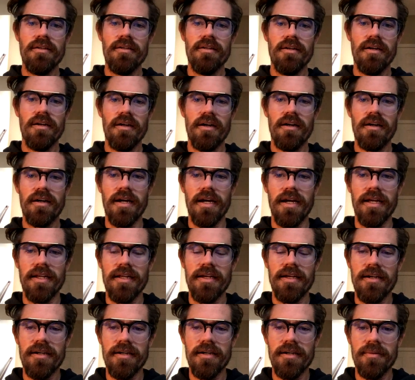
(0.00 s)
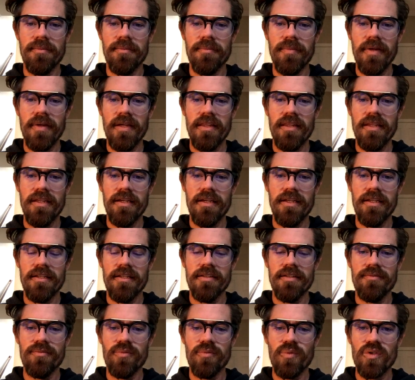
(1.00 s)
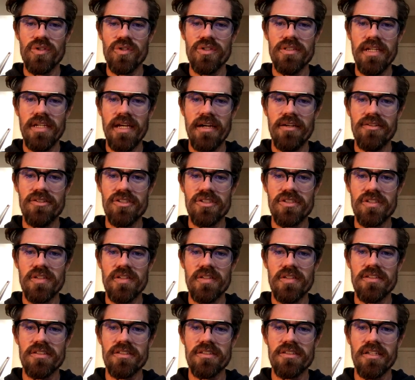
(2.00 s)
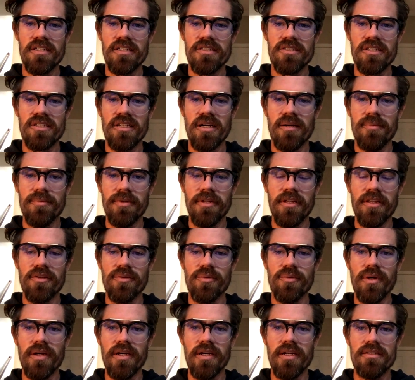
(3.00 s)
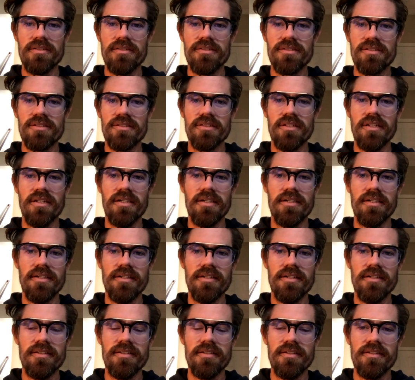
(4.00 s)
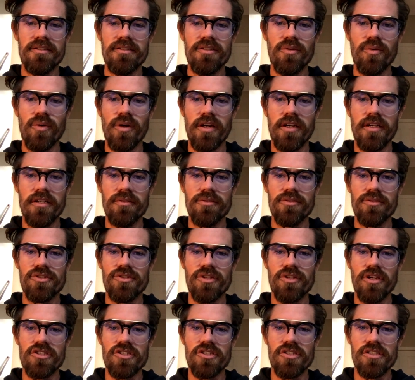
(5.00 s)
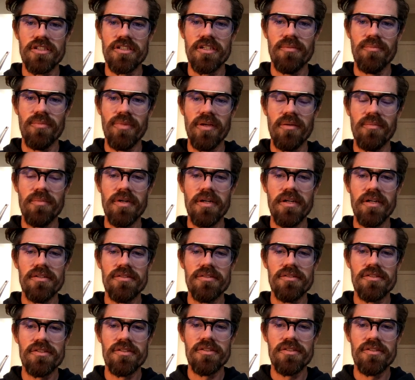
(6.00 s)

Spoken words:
All right, and then we're now just going to discuss a couple other ways that quantity restrictions can be imposed.